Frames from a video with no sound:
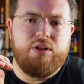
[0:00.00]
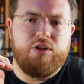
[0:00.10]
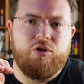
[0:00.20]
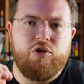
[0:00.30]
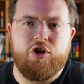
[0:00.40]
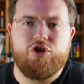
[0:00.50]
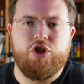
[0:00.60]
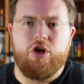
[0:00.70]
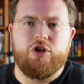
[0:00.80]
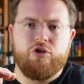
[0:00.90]
your
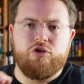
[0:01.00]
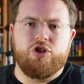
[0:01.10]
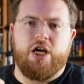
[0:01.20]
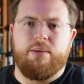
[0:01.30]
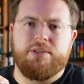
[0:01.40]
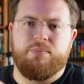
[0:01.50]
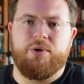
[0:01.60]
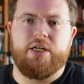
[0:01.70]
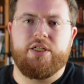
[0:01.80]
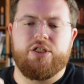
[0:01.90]
job as a
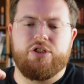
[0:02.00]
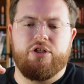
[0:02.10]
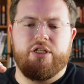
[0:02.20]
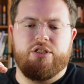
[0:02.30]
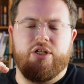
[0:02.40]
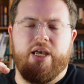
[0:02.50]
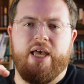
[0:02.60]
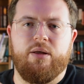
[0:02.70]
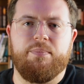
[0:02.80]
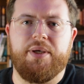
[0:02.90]
practitioner is to
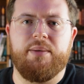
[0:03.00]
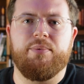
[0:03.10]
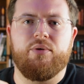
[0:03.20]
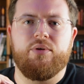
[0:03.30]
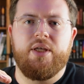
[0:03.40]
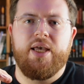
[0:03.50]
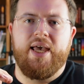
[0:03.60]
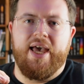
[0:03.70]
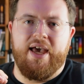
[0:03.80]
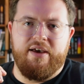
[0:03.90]
help people
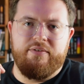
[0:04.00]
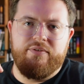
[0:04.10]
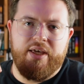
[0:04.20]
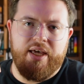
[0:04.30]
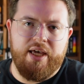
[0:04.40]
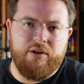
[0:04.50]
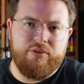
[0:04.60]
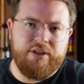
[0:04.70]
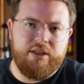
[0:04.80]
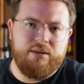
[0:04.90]
have
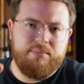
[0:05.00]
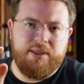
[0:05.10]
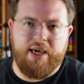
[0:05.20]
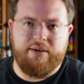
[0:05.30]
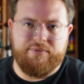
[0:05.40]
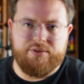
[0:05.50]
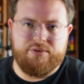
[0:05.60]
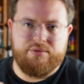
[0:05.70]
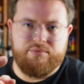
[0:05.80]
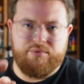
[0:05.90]
healthy
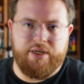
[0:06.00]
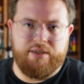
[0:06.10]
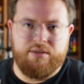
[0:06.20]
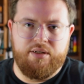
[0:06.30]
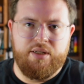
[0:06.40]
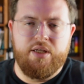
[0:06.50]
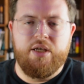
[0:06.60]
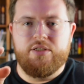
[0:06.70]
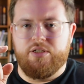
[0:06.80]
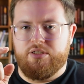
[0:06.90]
behaviors, right?
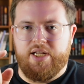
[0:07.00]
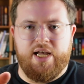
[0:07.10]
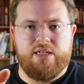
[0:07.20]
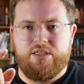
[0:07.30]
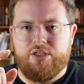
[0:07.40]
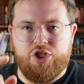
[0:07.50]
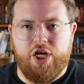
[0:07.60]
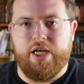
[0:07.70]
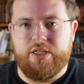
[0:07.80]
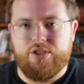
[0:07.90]
So it's not to
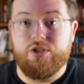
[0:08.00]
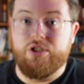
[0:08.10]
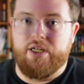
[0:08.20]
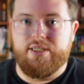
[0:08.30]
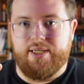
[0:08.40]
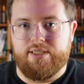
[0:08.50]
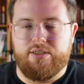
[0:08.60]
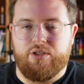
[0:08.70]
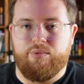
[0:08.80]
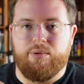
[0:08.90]
judge, I guess
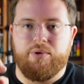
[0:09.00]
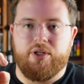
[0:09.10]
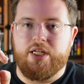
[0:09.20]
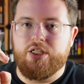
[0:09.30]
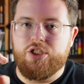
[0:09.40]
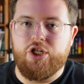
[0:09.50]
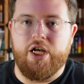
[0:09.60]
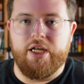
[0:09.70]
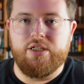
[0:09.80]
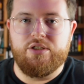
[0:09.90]
is a good word to put it, not to
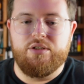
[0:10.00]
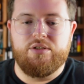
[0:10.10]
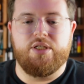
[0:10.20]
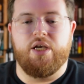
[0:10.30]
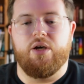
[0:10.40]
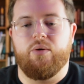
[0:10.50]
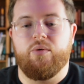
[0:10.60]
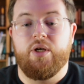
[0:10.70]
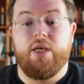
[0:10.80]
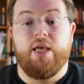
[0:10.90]
judge.
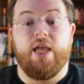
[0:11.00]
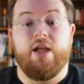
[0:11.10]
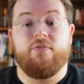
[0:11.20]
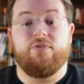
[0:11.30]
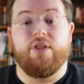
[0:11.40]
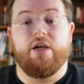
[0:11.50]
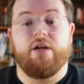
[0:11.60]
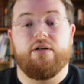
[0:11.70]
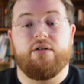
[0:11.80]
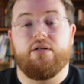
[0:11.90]
So if
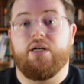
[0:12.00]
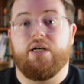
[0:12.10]
they're